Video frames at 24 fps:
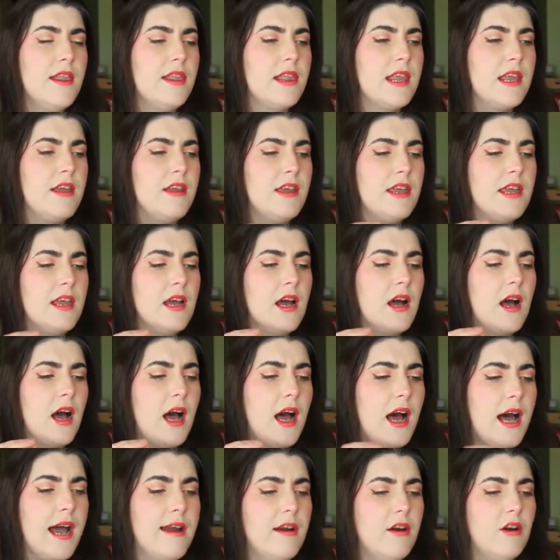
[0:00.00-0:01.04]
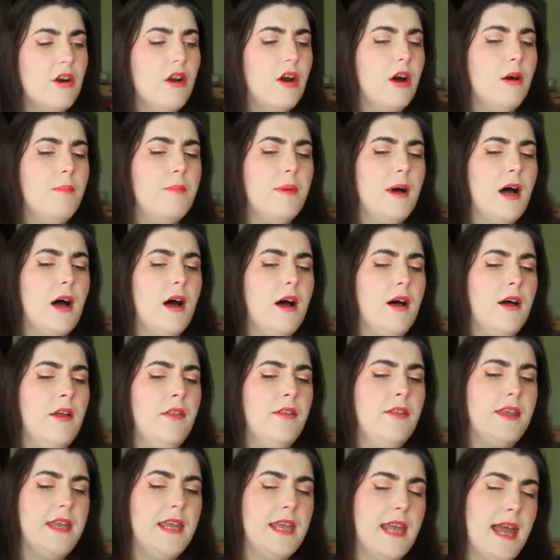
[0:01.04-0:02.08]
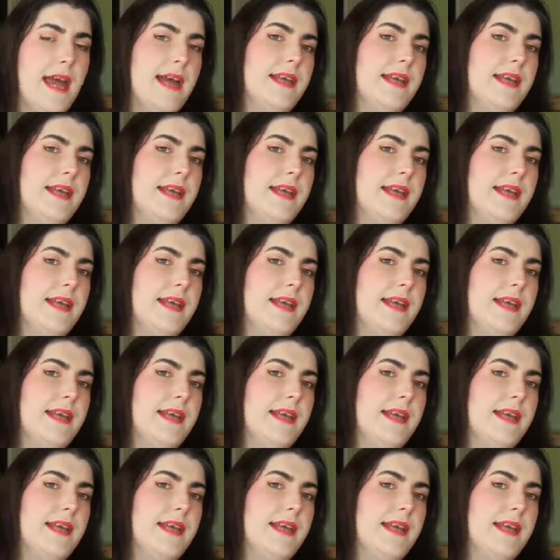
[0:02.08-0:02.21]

the higher up on the